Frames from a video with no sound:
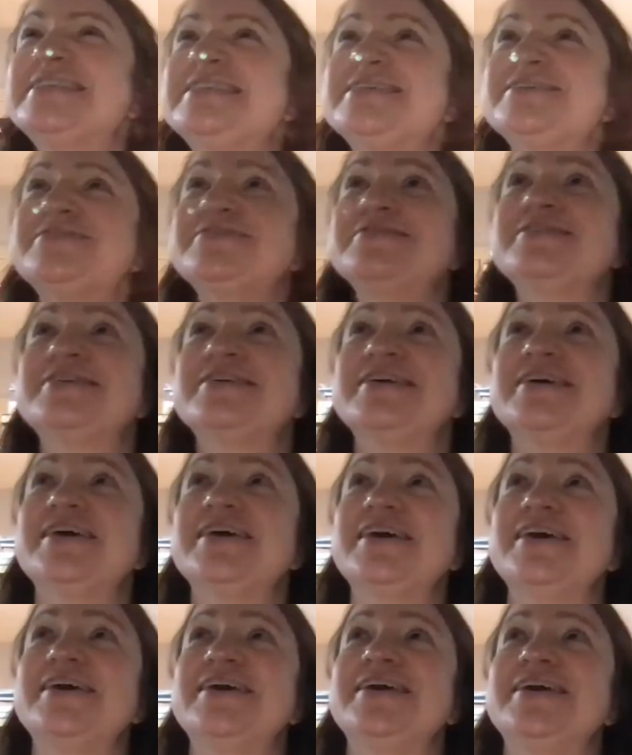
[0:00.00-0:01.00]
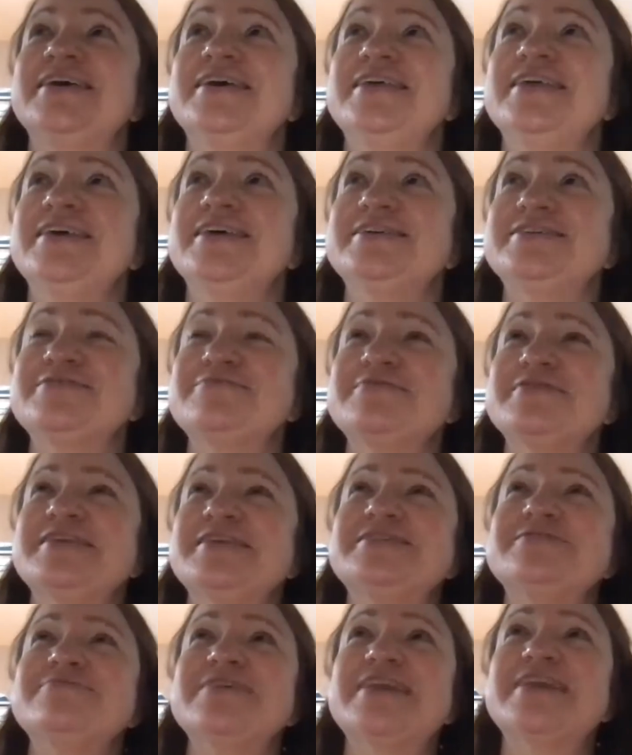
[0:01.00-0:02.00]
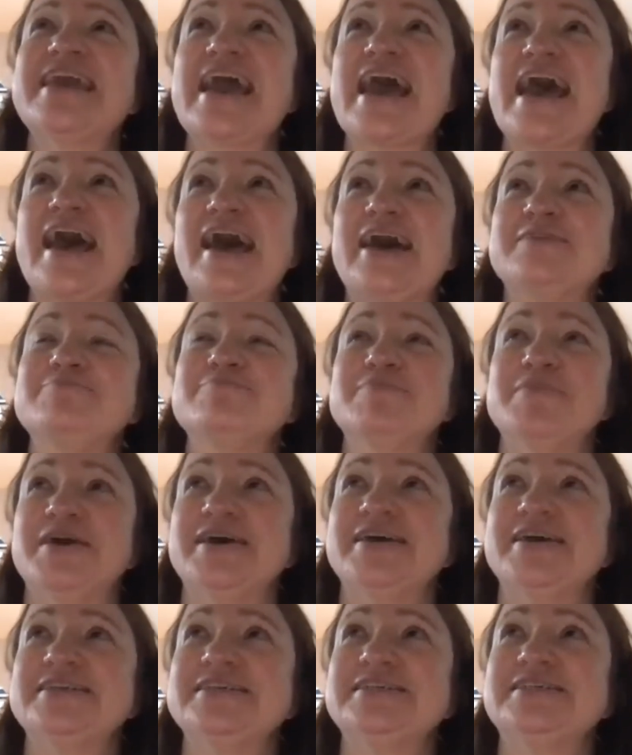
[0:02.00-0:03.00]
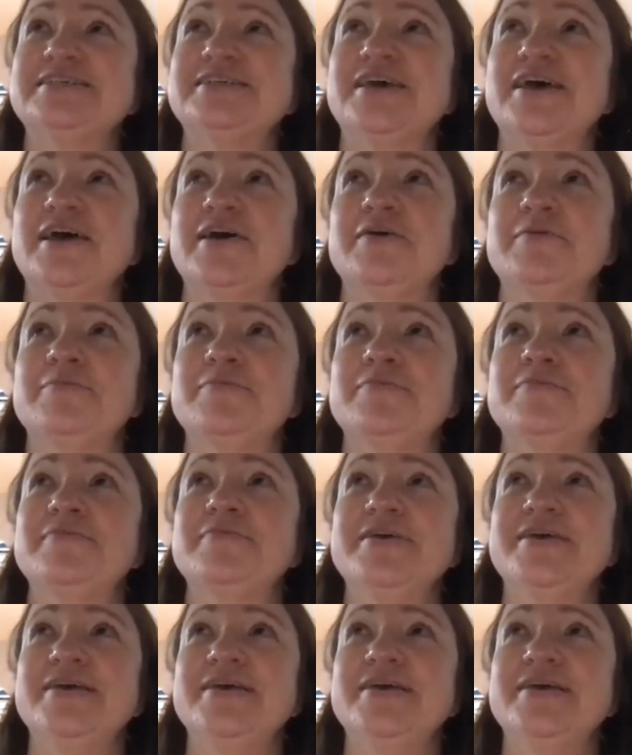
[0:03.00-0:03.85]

don't, don't they don't really add much um